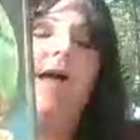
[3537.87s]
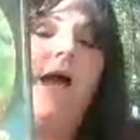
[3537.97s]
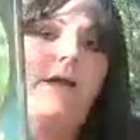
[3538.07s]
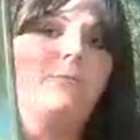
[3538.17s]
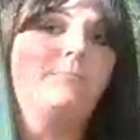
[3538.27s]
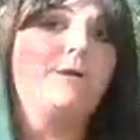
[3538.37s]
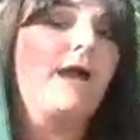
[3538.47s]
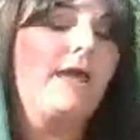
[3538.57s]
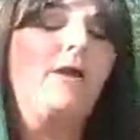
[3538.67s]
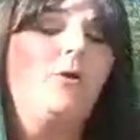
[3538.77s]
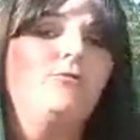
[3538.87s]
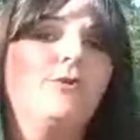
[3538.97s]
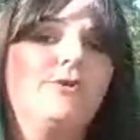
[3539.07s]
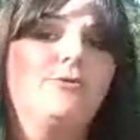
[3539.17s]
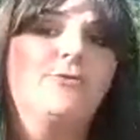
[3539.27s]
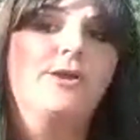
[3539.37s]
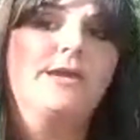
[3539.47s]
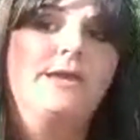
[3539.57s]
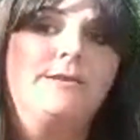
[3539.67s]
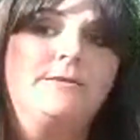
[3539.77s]
I would buy over and over
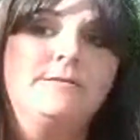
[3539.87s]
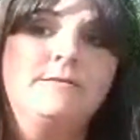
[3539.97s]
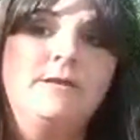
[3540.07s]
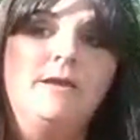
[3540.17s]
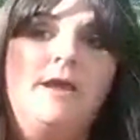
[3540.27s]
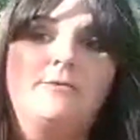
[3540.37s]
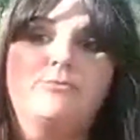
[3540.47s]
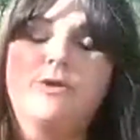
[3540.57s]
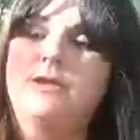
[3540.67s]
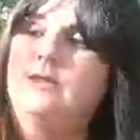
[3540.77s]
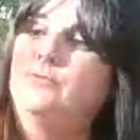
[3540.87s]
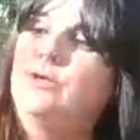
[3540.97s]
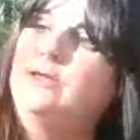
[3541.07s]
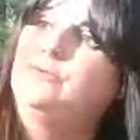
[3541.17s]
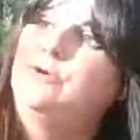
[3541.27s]
again. I really, really,